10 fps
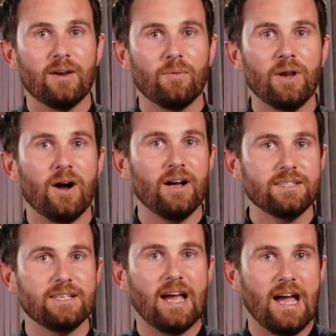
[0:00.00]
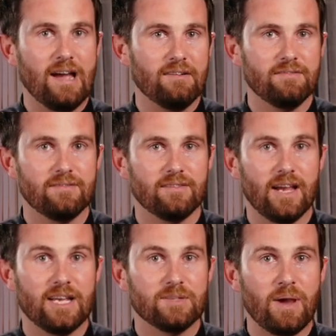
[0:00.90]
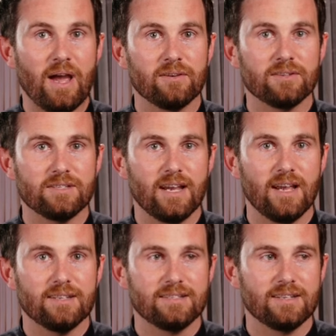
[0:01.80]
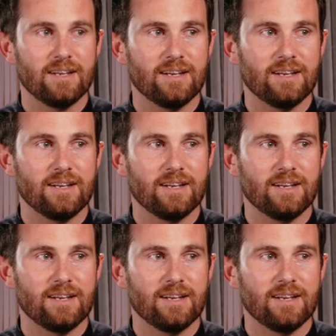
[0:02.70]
we ought to have, as Packer says,